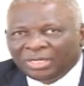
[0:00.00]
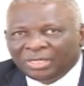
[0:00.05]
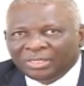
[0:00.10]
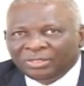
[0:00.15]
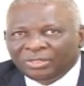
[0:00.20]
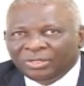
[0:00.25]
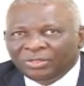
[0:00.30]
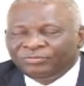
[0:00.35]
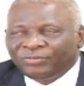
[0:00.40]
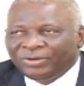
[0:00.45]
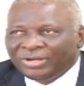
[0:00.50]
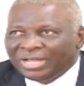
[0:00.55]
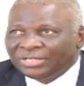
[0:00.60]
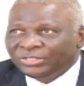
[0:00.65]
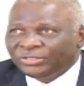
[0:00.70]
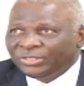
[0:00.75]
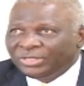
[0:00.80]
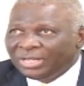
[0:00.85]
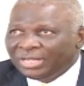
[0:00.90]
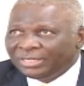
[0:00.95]
No, in
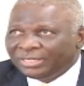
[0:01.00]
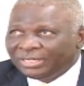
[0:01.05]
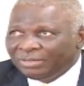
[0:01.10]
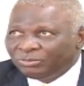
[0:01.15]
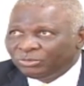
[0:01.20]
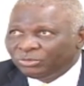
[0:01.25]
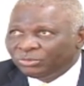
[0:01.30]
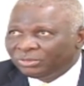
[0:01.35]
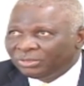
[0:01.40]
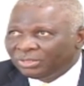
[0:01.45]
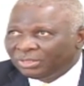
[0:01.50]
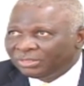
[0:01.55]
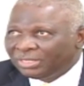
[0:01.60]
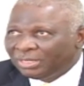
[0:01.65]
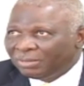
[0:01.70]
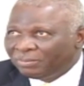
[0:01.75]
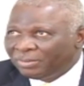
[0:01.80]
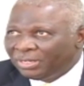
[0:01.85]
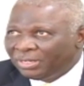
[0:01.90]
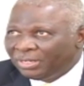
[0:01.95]
fact, I came to
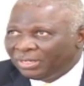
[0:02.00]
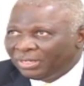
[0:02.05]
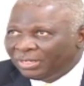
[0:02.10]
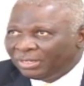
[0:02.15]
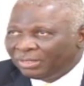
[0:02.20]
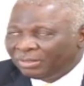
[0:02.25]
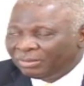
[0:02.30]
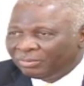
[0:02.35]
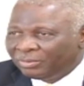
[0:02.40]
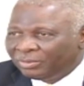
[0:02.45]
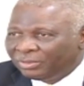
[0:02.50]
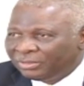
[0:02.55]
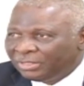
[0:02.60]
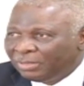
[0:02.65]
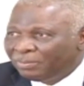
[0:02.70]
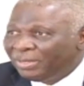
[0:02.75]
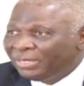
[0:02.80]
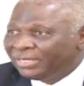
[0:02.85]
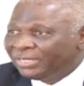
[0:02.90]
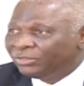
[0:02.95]

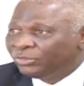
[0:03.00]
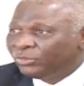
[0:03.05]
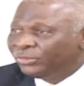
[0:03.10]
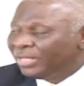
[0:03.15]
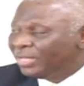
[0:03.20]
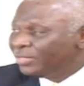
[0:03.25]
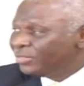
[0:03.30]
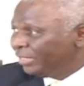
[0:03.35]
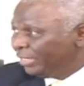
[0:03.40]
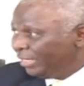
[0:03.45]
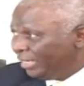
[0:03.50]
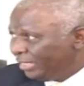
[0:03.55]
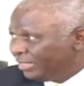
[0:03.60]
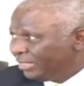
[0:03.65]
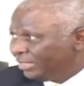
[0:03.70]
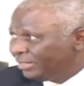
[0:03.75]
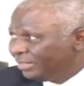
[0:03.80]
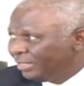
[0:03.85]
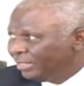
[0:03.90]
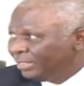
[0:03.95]
Jamaica in
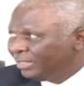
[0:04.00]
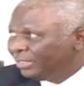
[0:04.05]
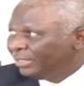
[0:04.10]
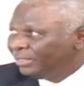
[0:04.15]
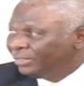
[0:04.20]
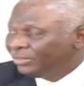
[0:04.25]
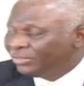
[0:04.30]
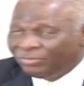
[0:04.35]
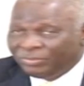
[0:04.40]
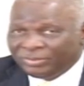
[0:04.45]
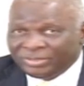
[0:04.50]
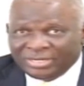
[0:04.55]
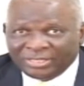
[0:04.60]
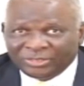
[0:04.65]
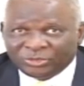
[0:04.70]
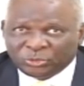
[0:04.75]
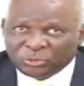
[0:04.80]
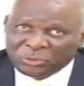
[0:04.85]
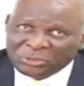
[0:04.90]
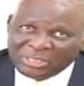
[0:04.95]
2008. So I've been here
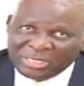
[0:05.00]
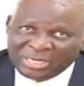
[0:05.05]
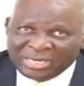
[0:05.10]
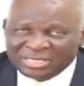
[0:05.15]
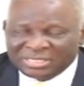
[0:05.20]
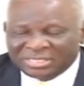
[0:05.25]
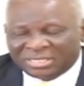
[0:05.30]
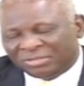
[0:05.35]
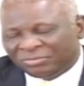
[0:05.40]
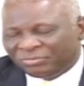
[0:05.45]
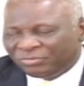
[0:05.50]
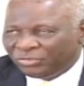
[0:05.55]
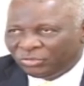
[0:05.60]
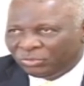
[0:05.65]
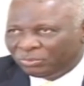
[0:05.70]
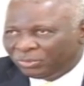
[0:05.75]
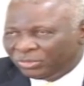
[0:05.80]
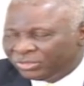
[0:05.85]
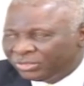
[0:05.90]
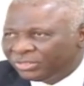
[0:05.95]
2 years and a few
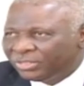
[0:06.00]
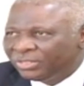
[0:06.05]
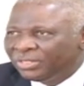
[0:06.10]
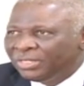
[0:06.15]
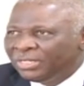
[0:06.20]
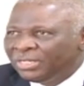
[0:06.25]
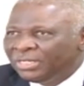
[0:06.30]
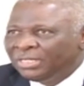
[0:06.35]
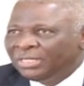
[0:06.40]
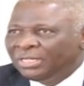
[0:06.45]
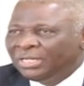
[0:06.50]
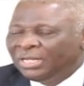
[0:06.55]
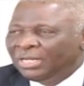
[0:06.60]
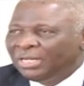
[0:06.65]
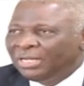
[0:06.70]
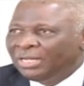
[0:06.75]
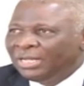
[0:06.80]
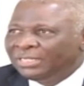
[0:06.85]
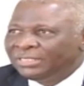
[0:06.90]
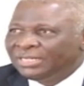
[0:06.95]
months.
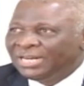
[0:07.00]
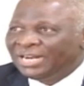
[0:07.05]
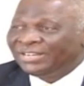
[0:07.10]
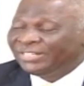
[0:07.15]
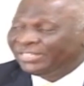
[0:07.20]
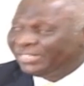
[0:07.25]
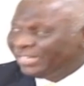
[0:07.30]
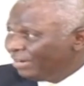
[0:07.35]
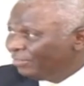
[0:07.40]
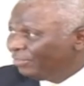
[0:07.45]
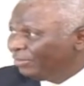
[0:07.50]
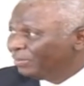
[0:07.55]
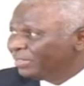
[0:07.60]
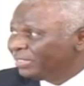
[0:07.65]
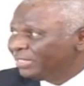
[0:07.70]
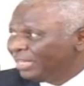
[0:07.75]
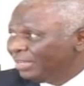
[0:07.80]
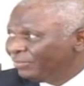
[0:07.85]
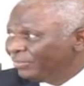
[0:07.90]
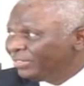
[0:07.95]
I retired from the
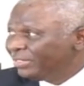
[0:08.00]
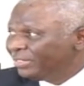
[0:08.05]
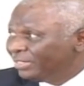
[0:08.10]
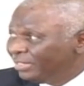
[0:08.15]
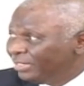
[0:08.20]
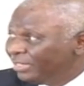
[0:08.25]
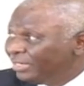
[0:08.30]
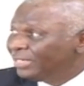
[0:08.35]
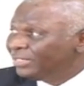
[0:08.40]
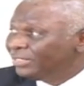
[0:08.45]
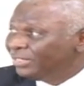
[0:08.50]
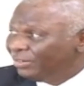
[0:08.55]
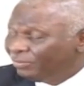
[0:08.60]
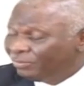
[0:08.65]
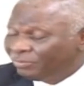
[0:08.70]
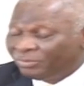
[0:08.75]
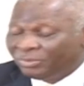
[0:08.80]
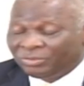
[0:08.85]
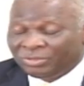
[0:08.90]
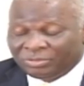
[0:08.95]
service in the
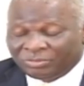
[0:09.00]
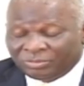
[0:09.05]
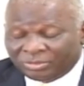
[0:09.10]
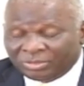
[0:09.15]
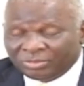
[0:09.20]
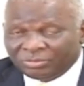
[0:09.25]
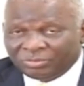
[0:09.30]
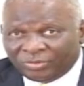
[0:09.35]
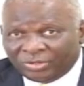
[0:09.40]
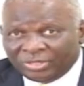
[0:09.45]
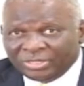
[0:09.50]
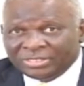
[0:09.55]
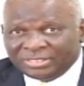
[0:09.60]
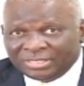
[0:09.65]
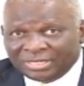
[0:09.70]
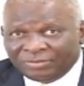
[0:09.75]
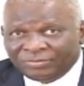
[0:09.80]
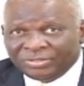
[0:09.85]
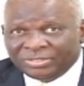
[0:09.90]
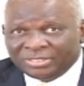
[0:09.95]
Nigerian the Foreign
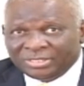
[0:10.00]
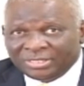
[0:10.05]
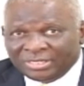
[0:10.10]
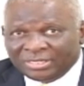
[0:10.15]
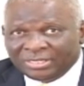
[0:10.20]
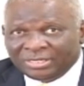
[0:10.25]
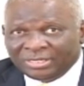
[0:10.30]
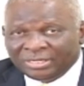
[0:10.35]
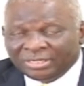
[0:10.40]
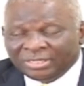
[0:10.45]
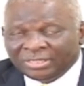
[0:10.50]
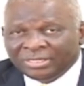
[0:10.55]
Service in